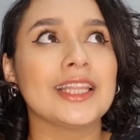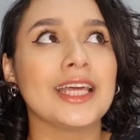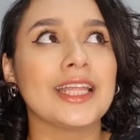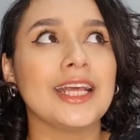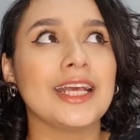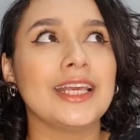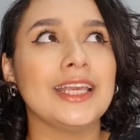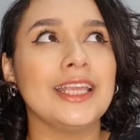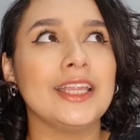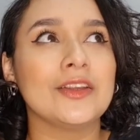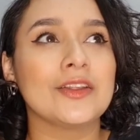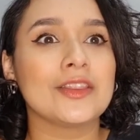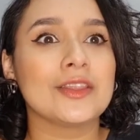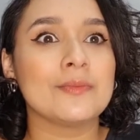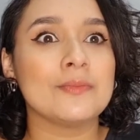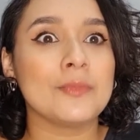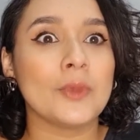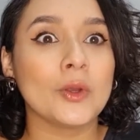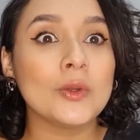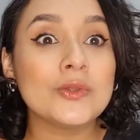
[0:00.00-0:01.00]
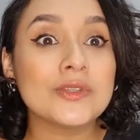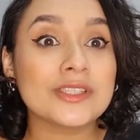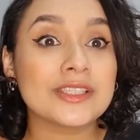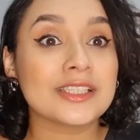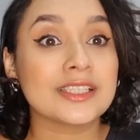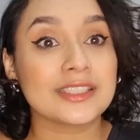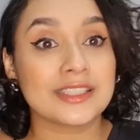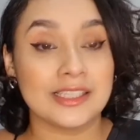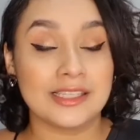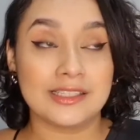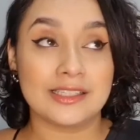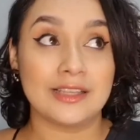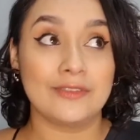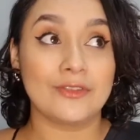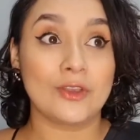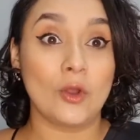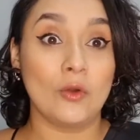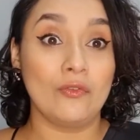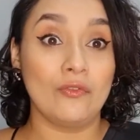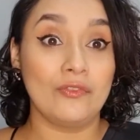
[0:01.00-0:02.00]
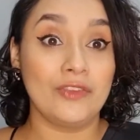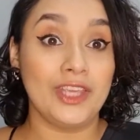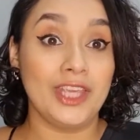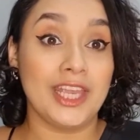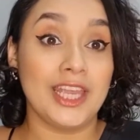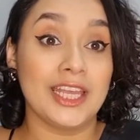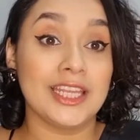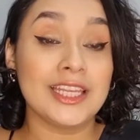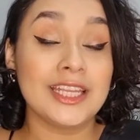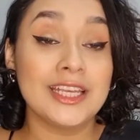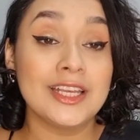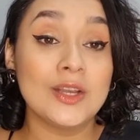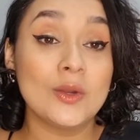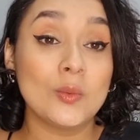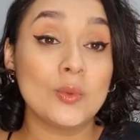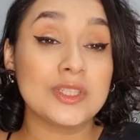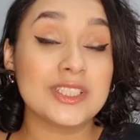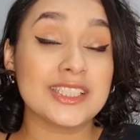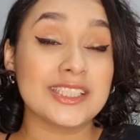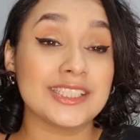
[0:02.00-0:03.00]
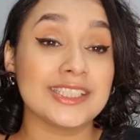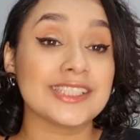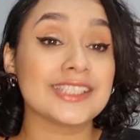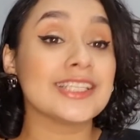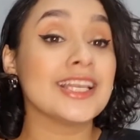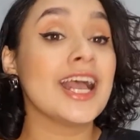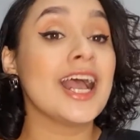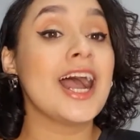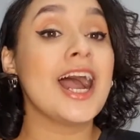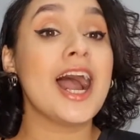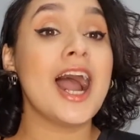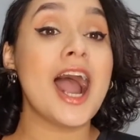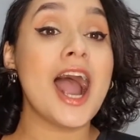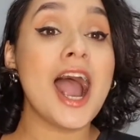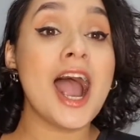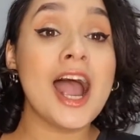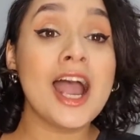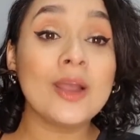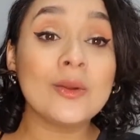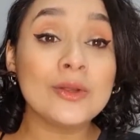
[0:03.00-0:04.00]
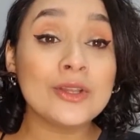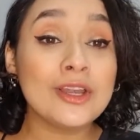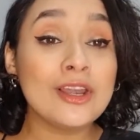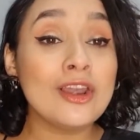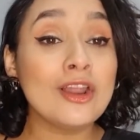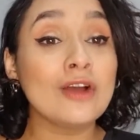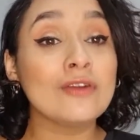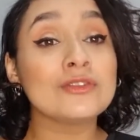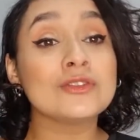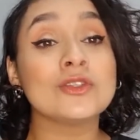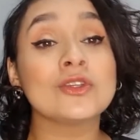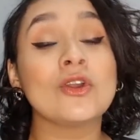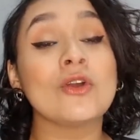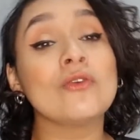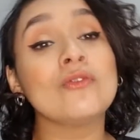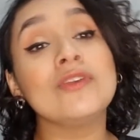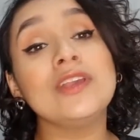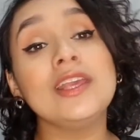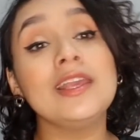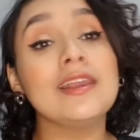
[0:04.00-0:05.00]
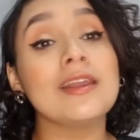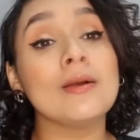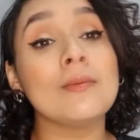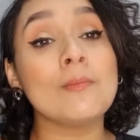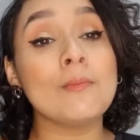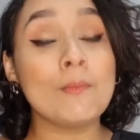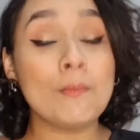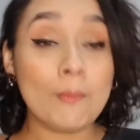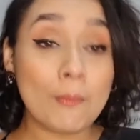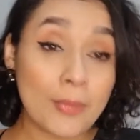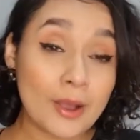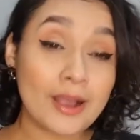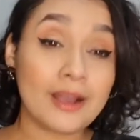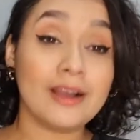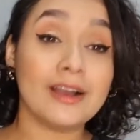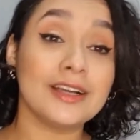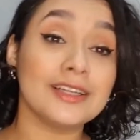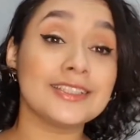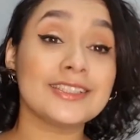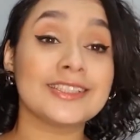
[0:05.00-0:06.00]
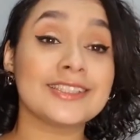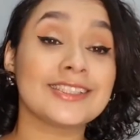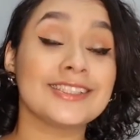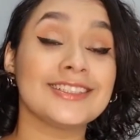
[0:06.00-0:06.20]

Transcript: that I hear the most since I've gone vegan, which is I would love to go vegan, but